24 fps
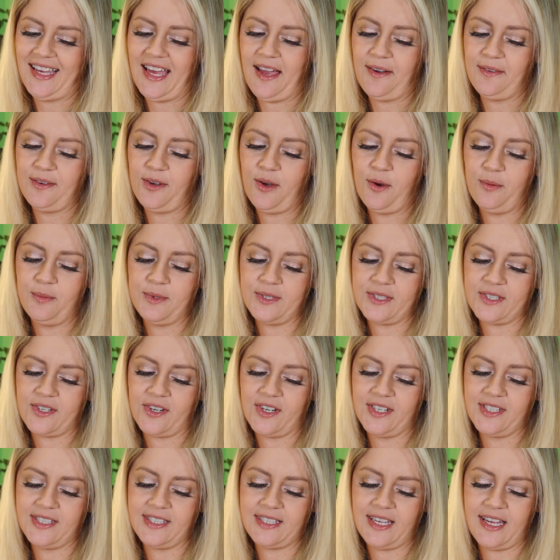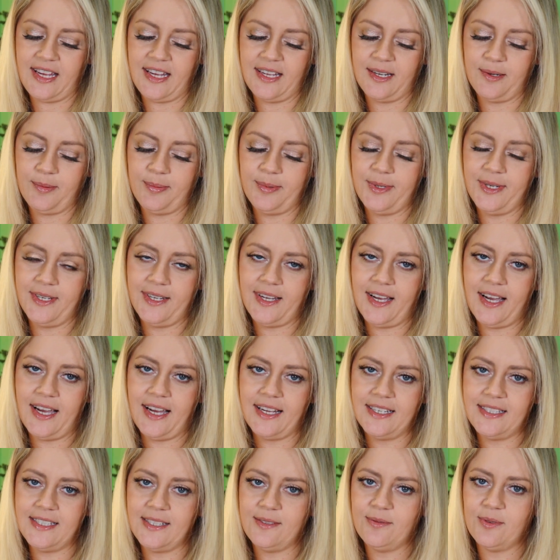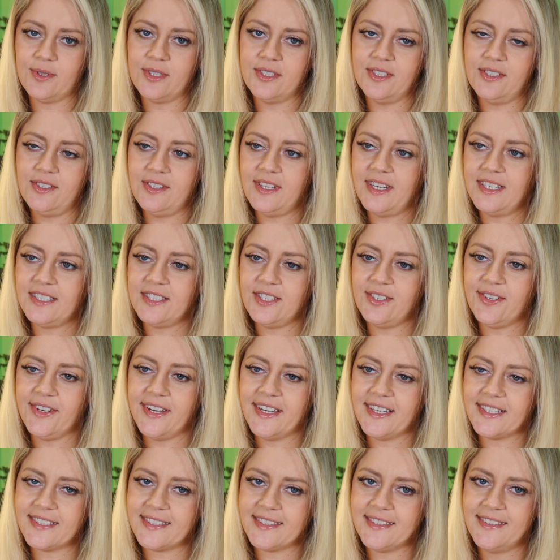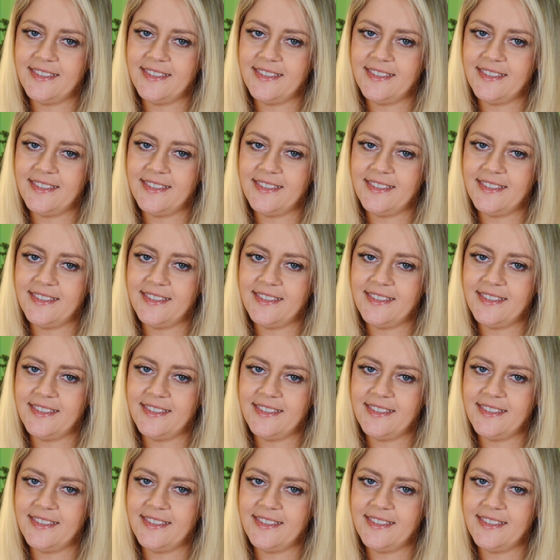I've almost started singing, but I didn't want to do that to you guys.